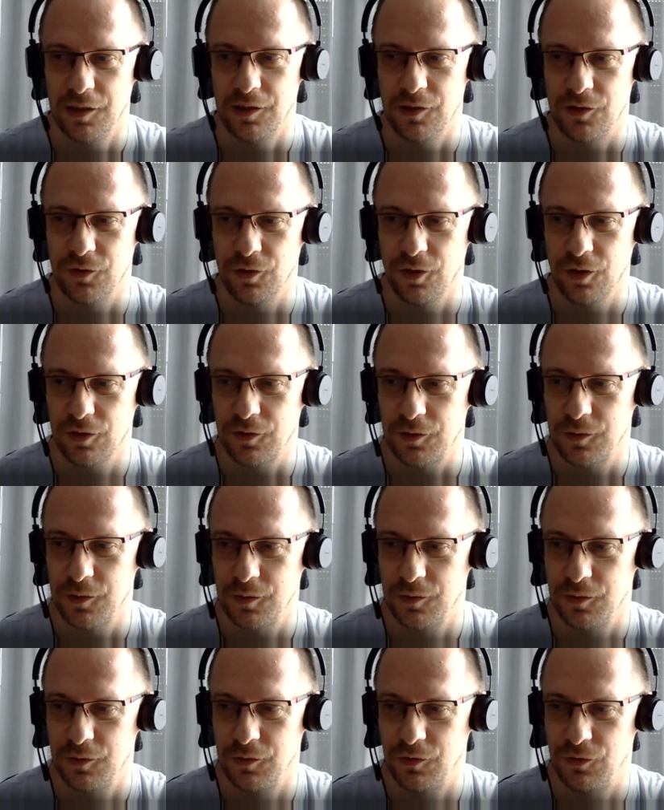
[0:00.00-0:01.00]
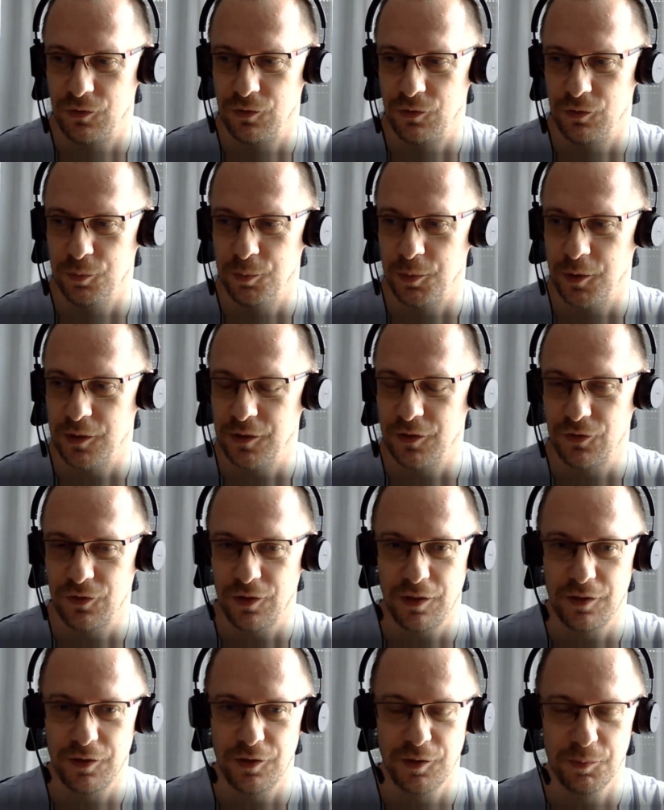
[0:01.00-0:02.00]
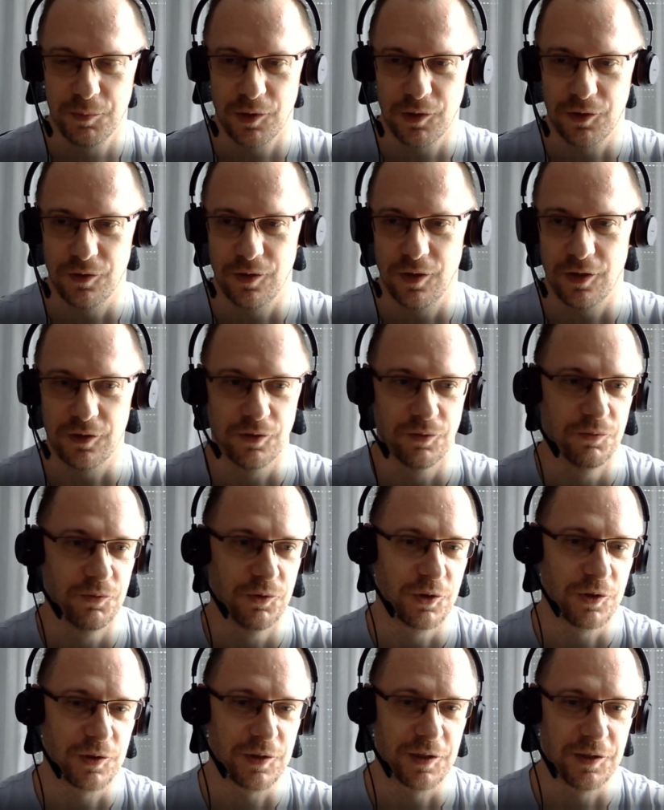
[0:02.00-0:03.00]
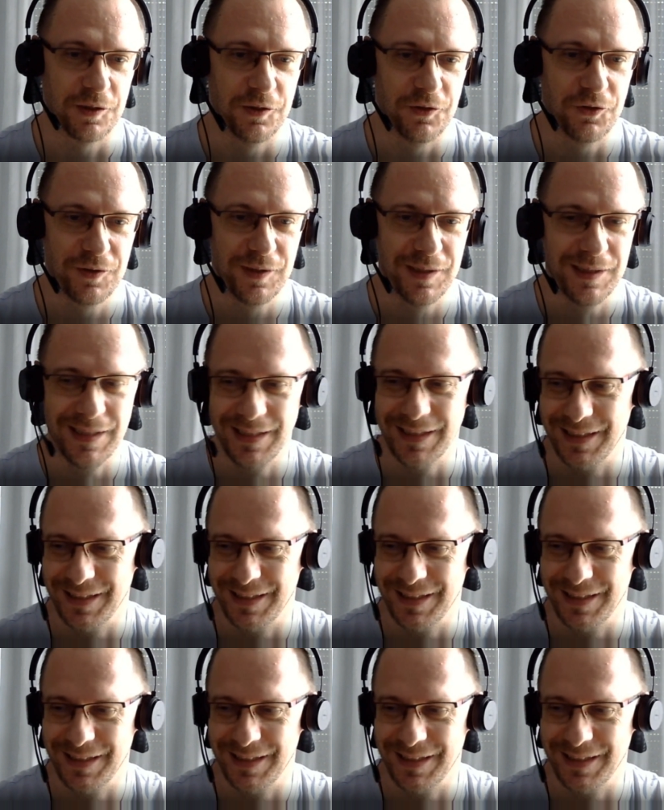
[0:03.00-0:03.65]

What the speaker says: it's not super exciting, but a lot of work at least.